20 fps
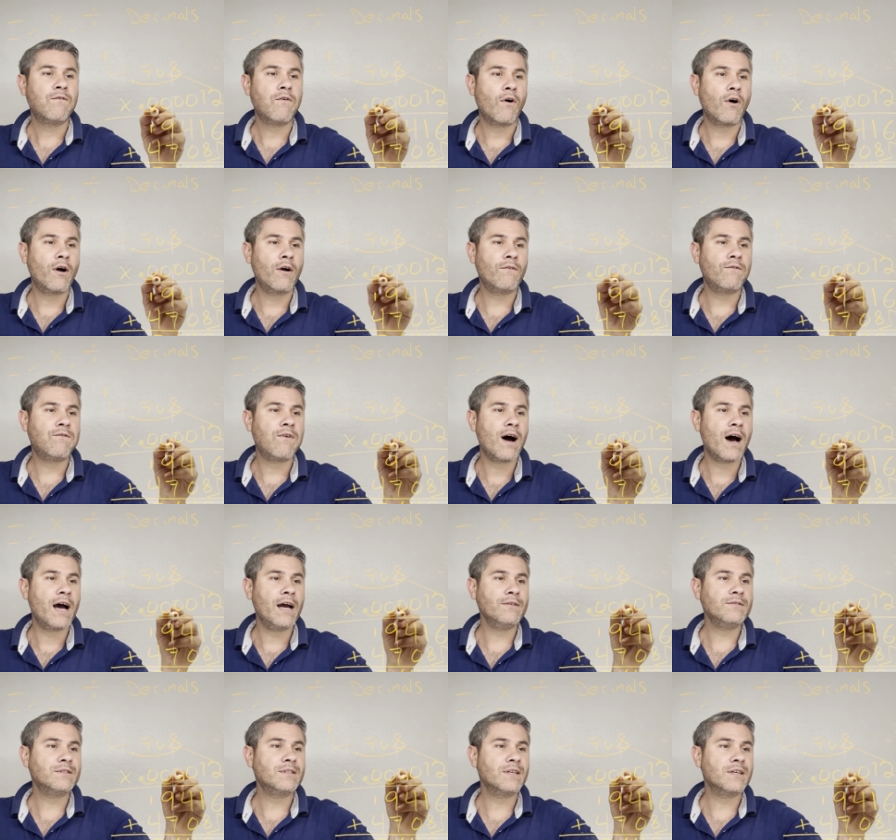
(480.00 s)
4,
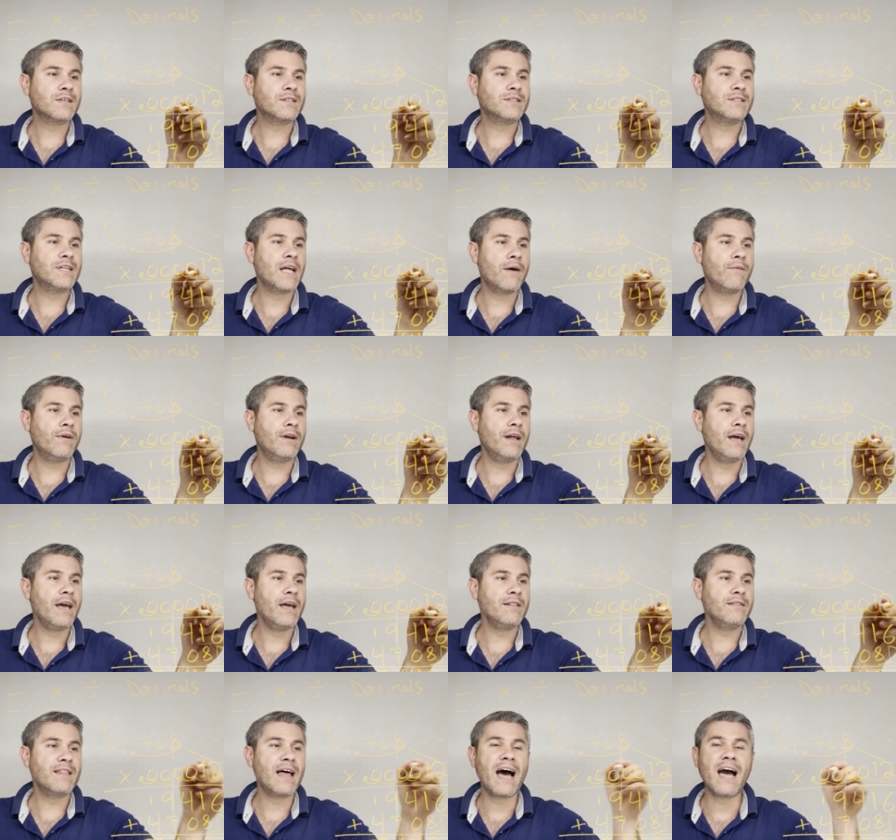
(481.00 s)
5, 6, 7,
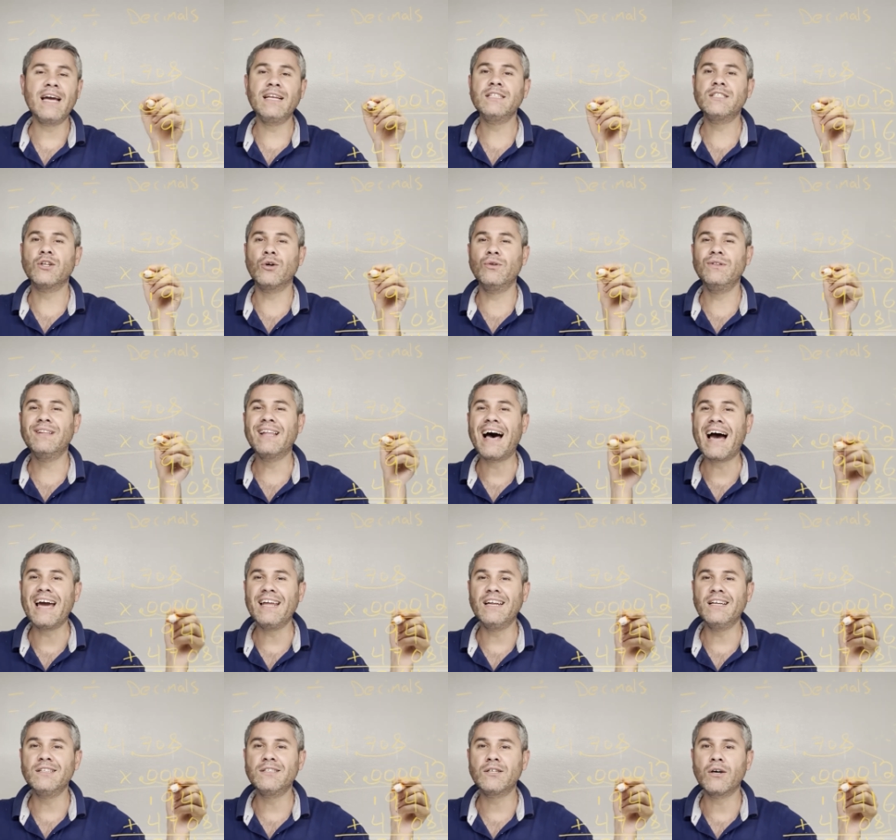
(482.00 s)
8, 9. So
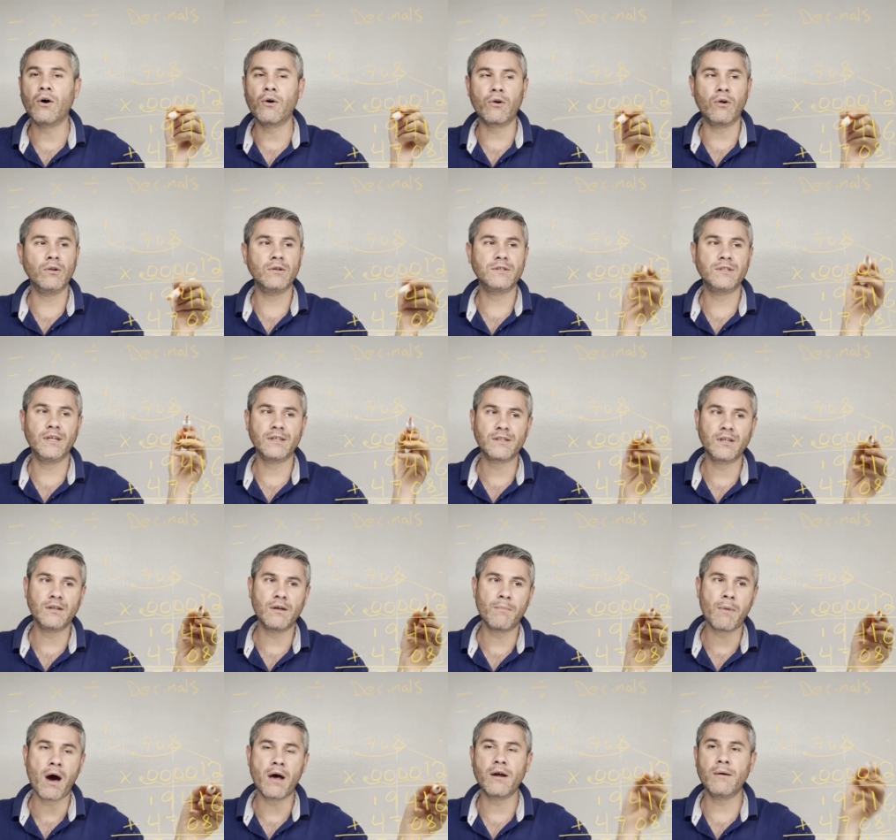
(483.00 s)
9 in total. 6 on
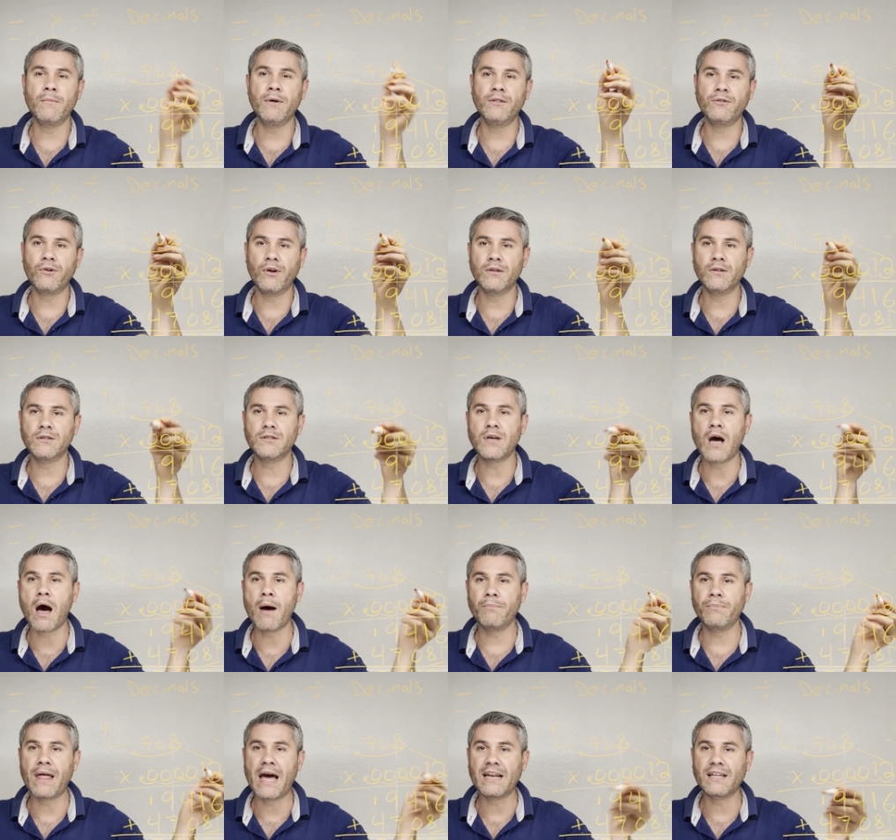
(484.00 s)
the bottom and 3 on the
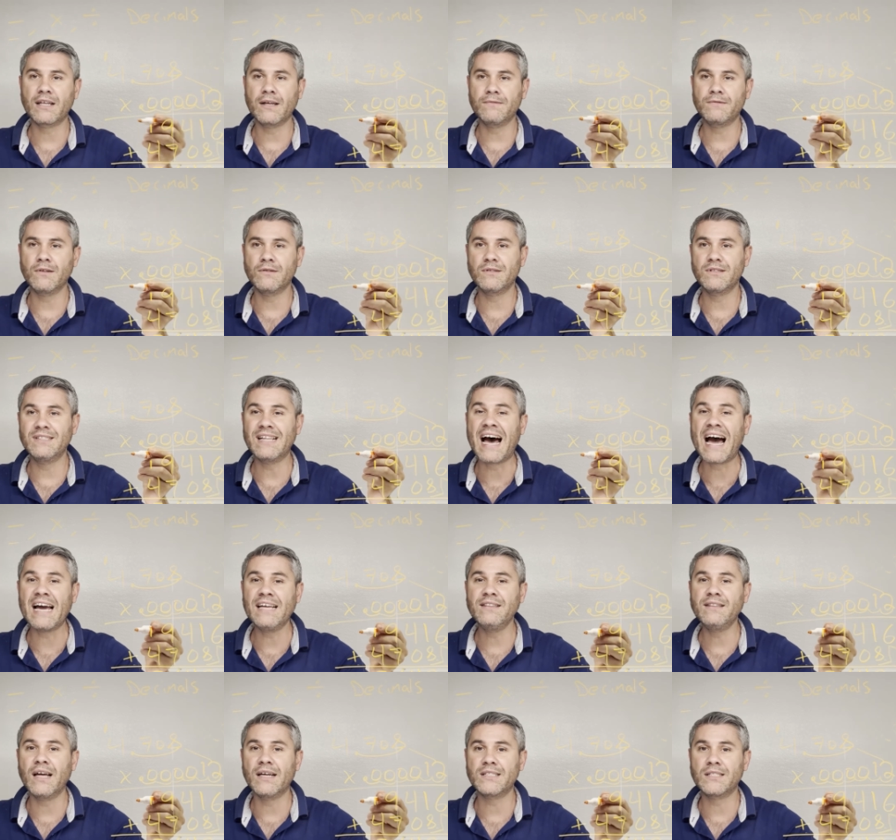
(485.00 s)
top. That gives us
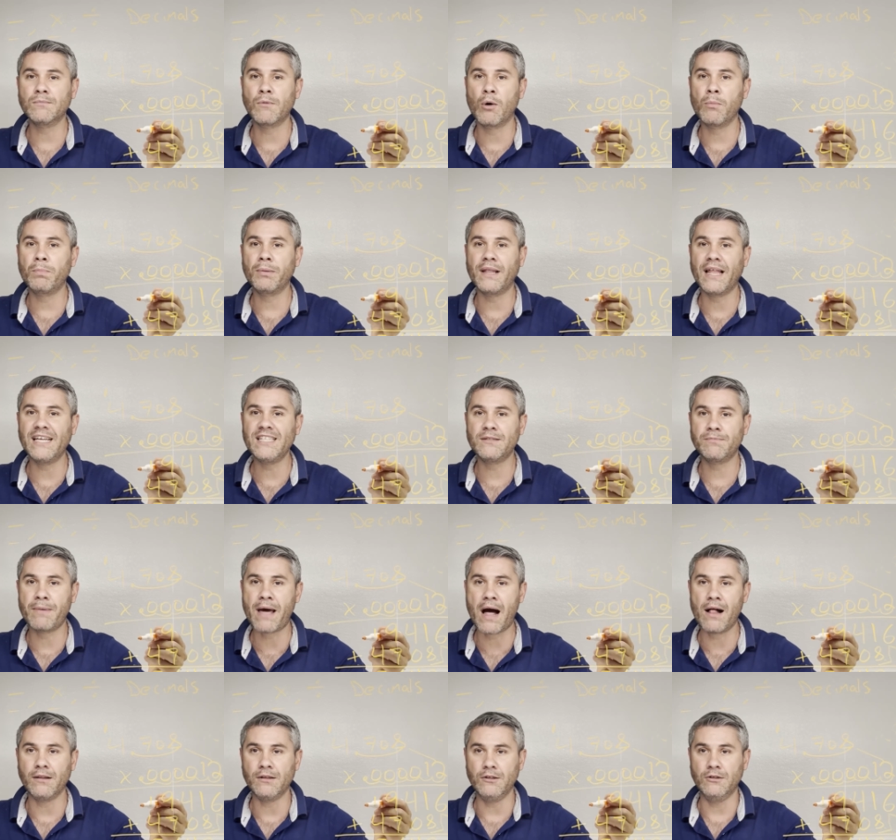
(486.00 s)
9 decimal place
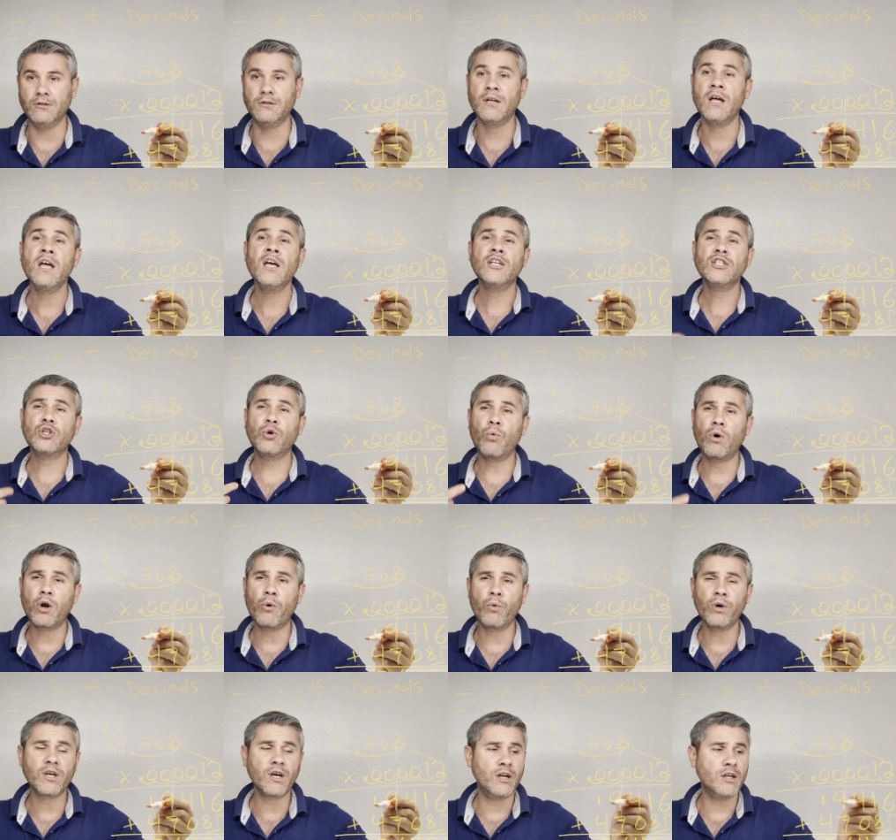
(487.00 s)
values. So what
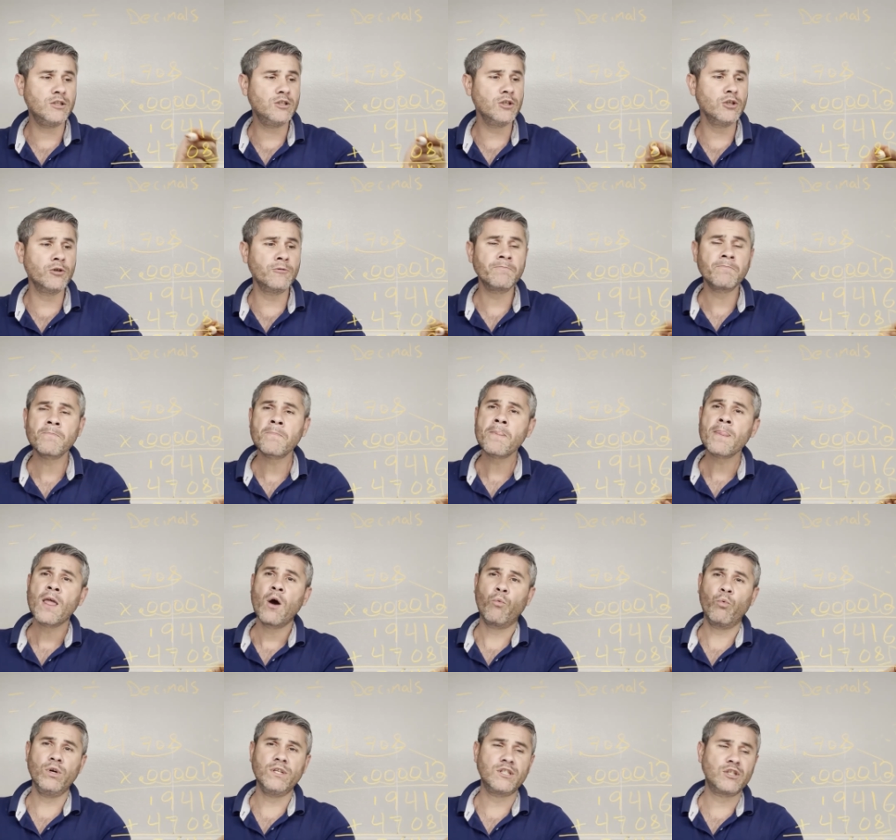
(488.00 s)
are we going to do?
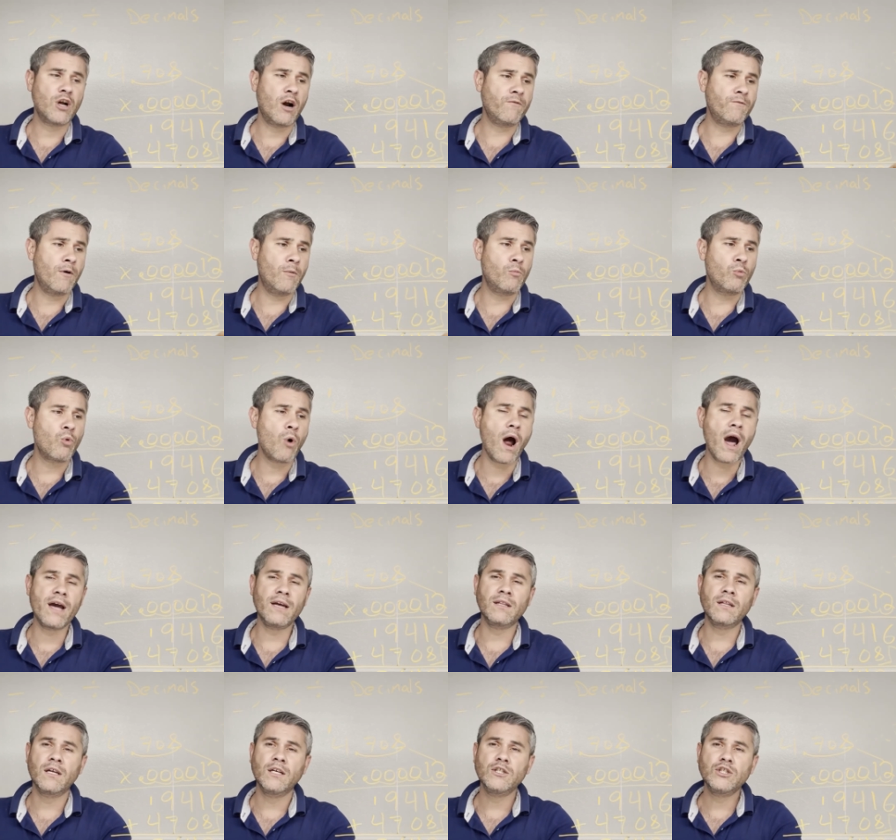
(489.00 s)
We start from
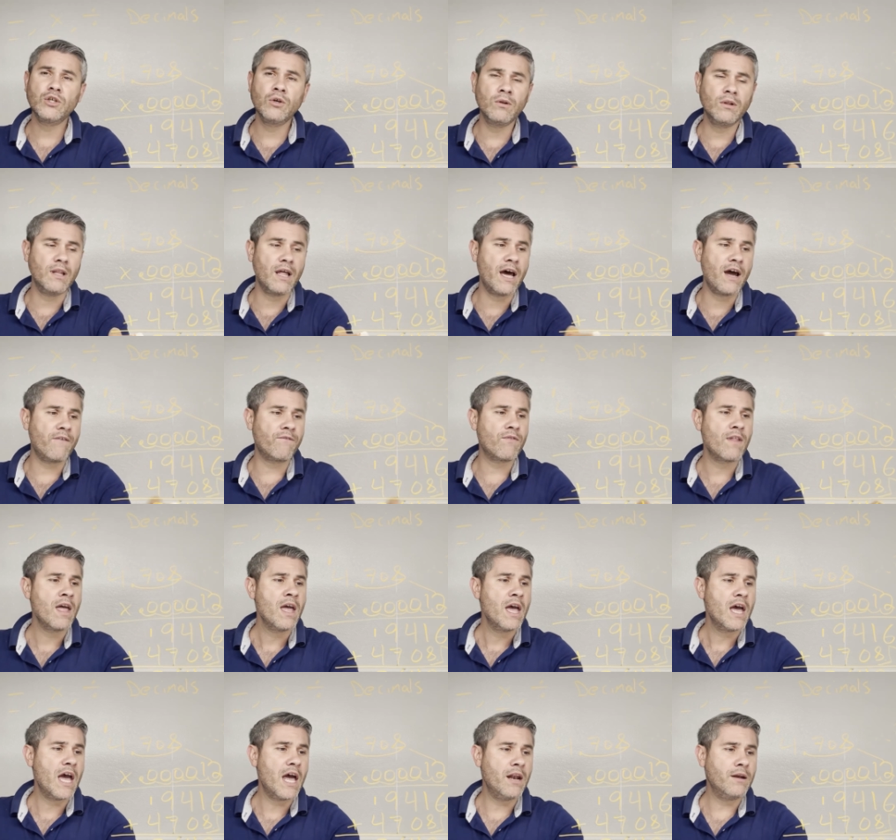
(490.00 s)
right to left
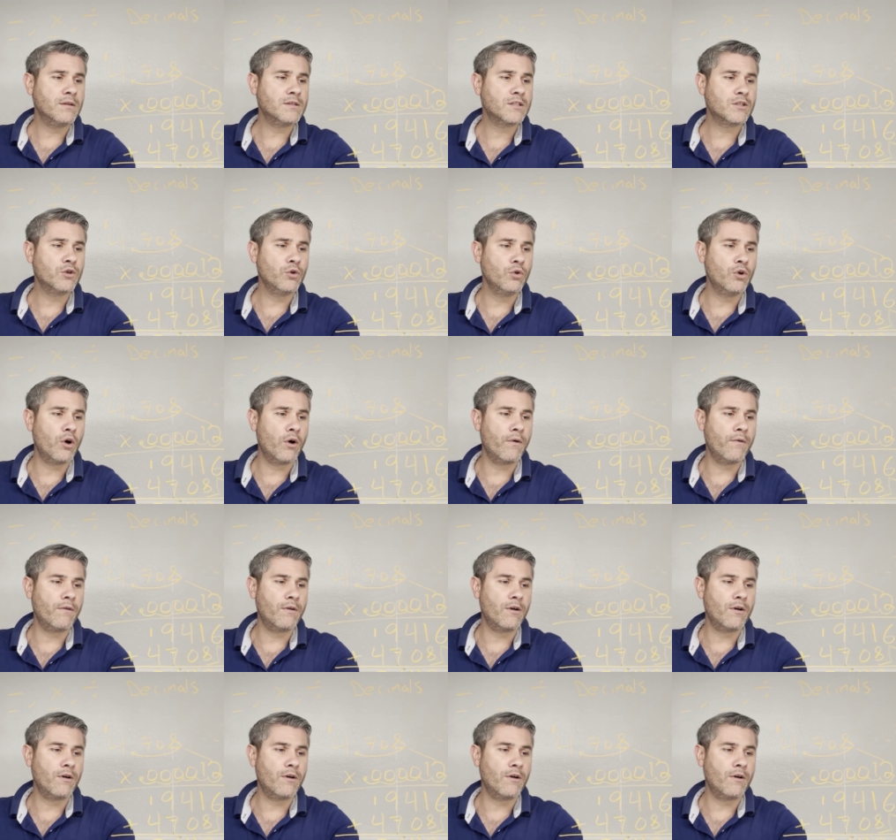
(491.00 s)
and scoot